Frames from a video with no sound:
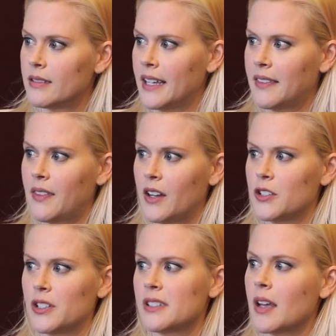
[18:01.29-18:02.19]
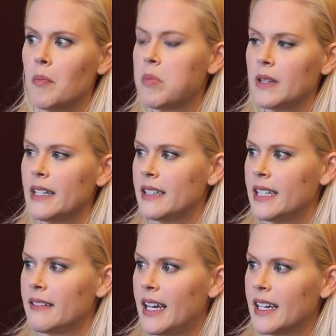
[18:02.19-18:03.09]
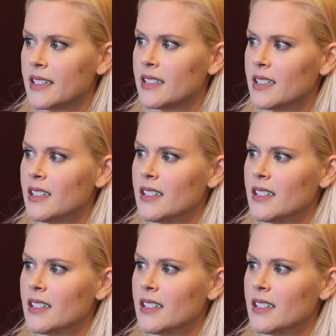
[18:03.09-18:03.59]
like that they're just completely like,